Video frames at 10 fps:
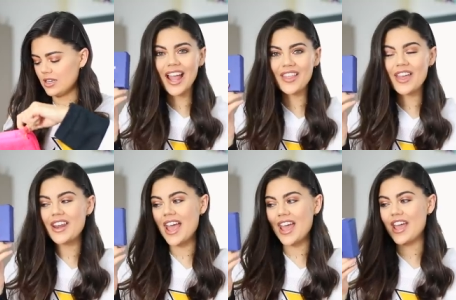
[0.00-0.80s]
And
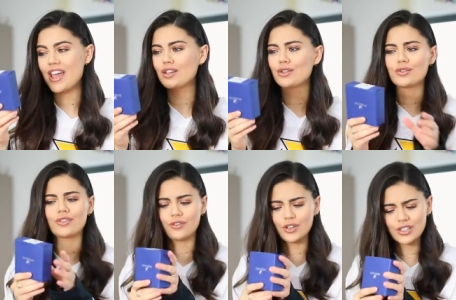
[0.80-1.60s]
then a
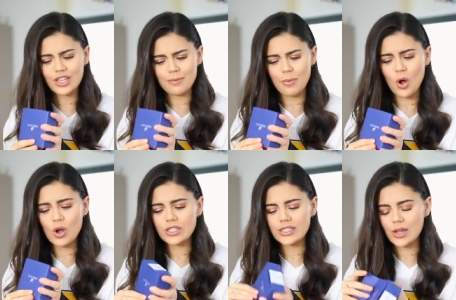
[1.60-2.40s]
Swarovski
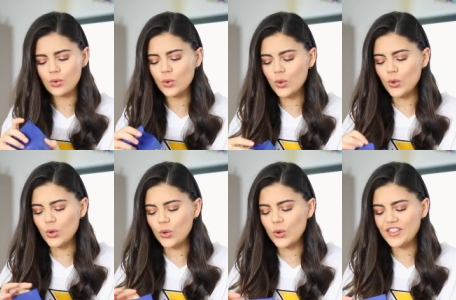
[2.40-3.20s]
box.
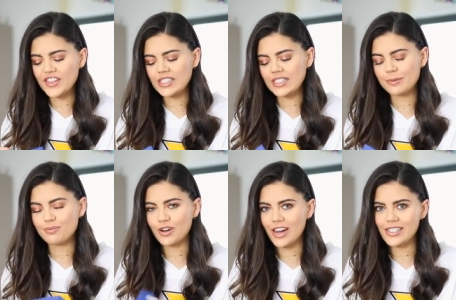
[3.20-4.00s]
Ooh, I think this is a
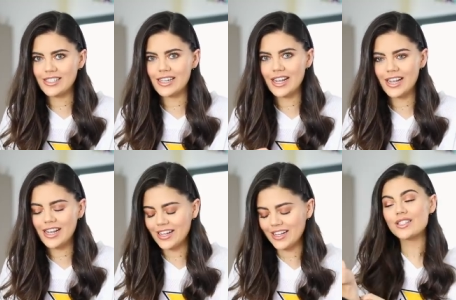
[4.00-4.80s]
bracelet.